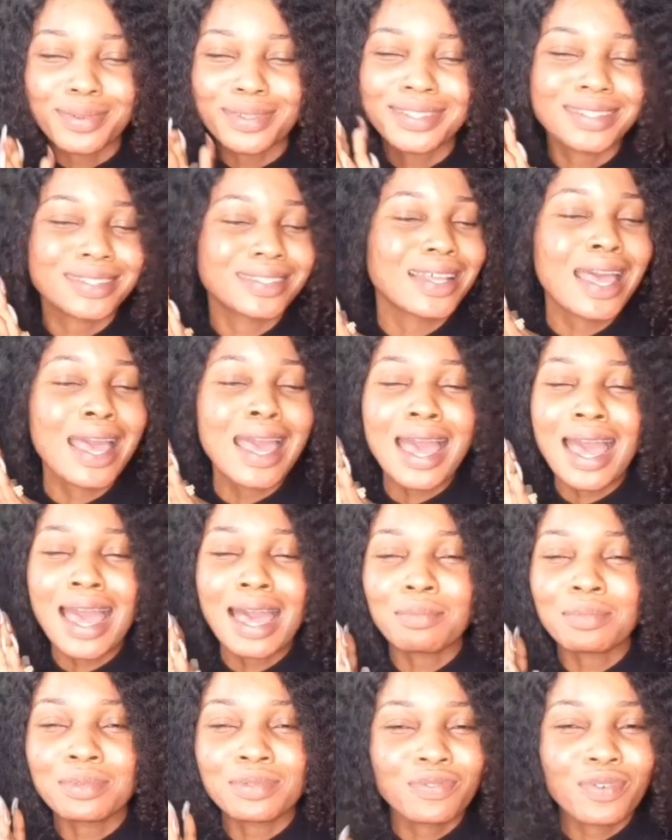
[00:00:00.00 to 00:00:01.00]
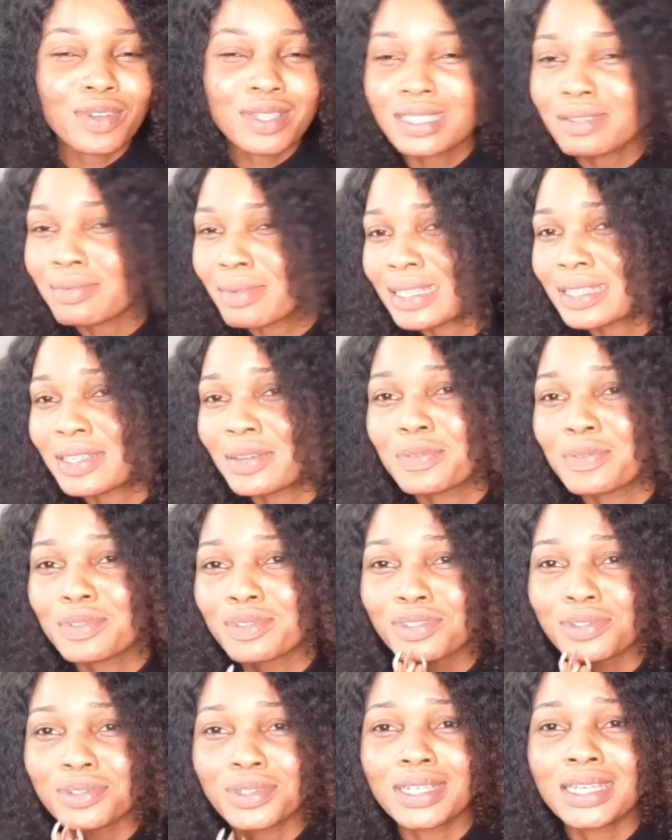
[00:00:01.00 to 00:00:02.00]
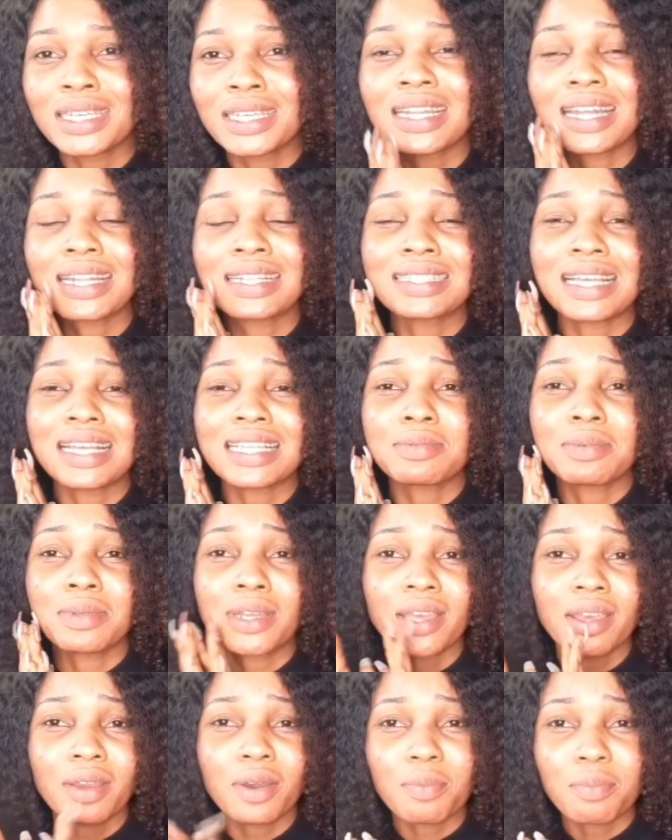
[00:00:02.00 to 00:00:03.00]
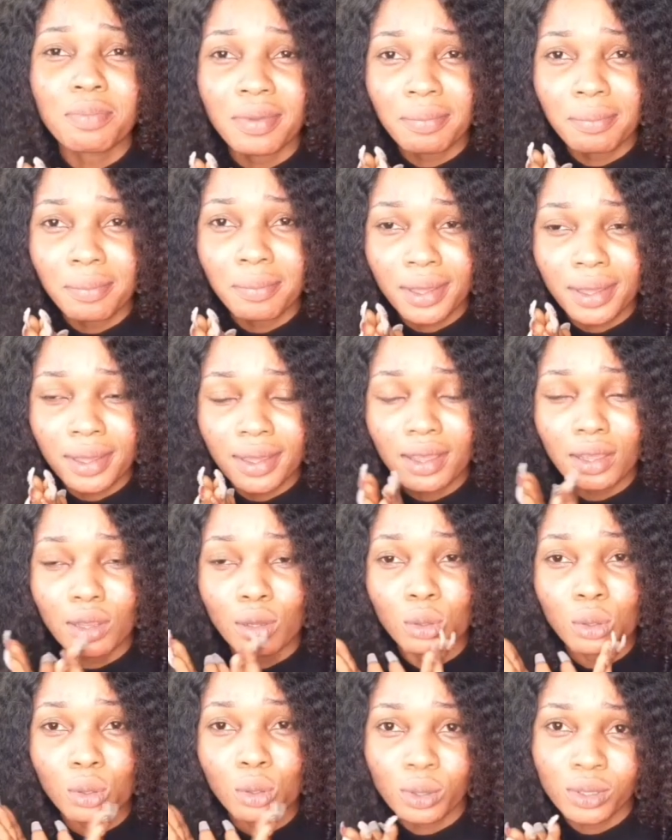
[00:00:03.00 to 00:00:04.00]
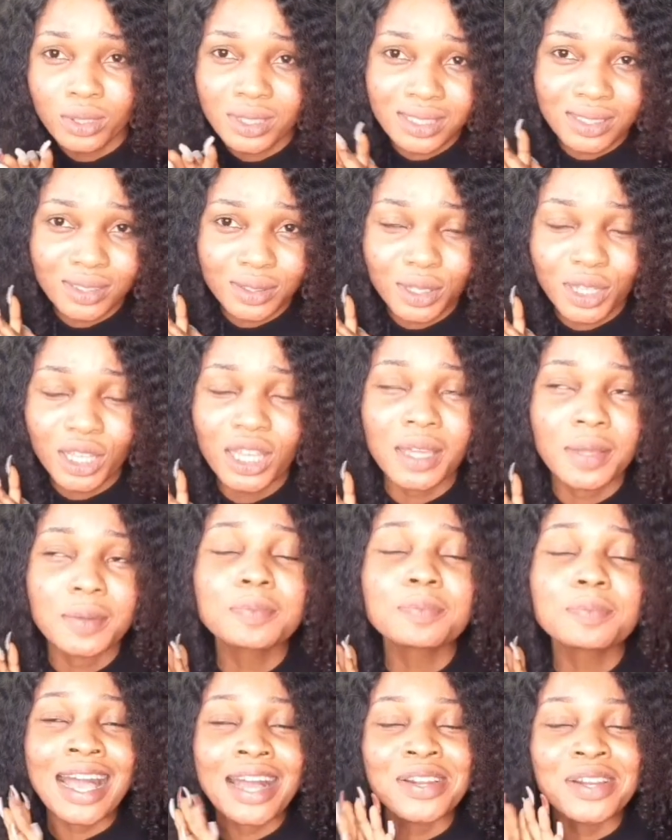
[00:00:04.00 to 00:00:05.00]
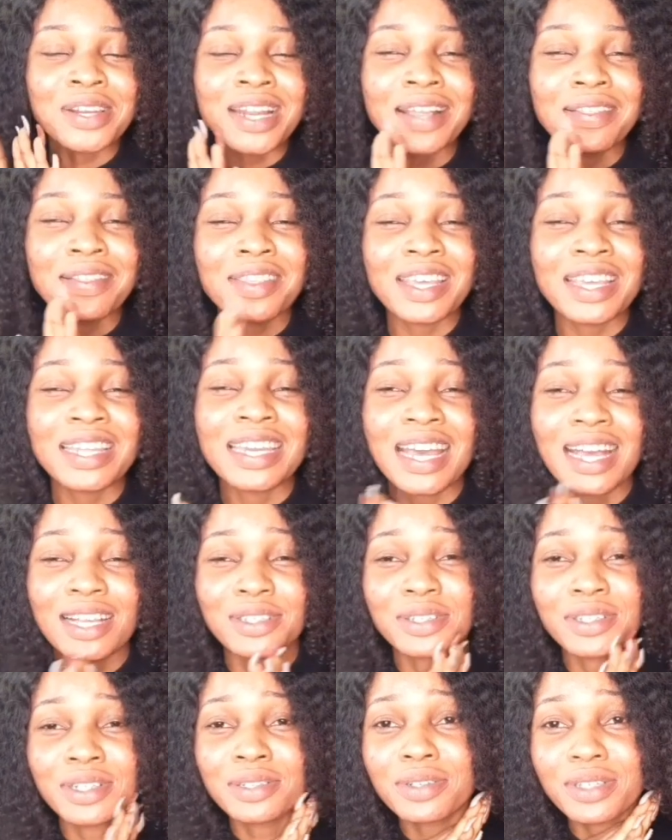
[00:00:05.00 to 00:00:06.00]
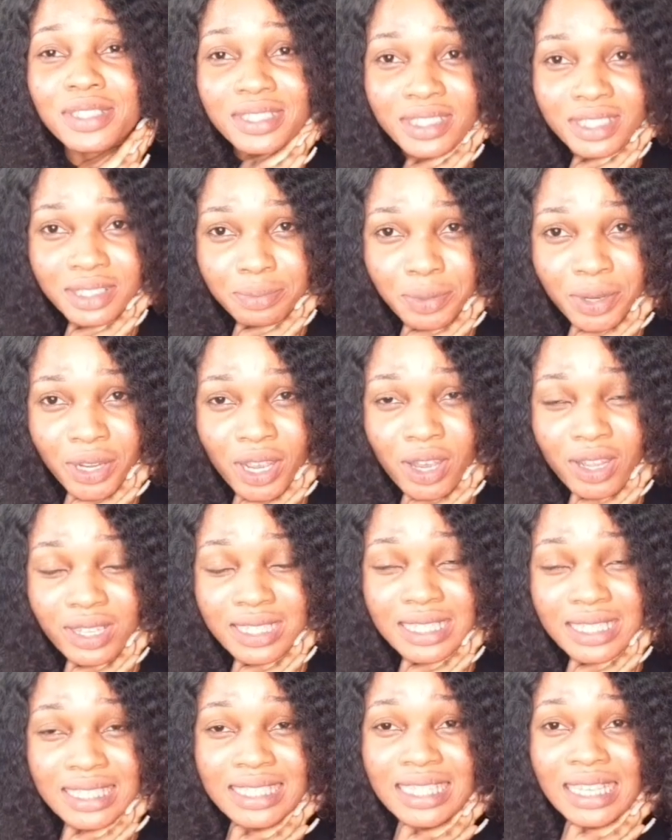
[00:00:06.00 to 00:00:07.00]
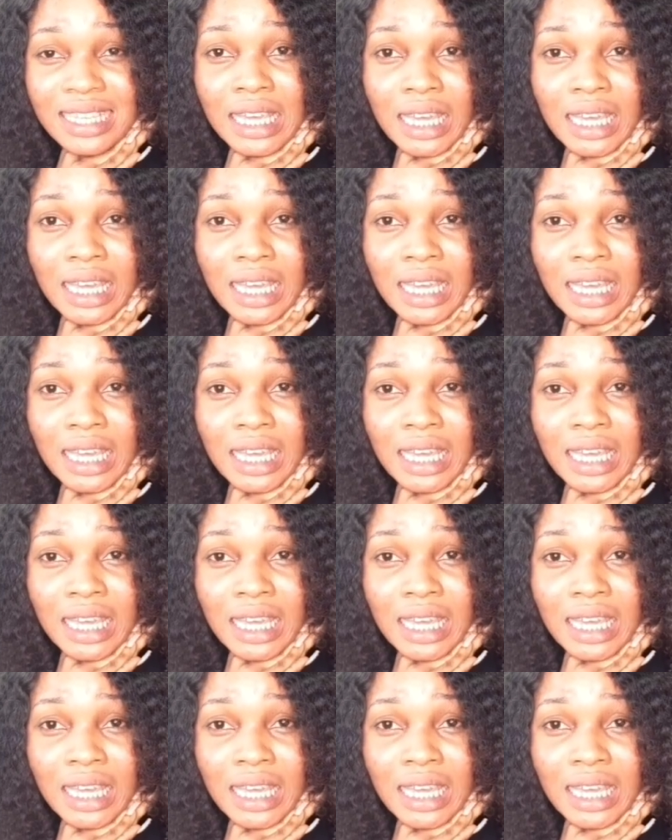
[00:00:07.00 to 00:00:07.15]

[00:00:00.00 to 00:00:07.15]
I'm forcing myself to drink it, and it has been helping me a lot. Okay, another thing that actually causes breakouts is cake.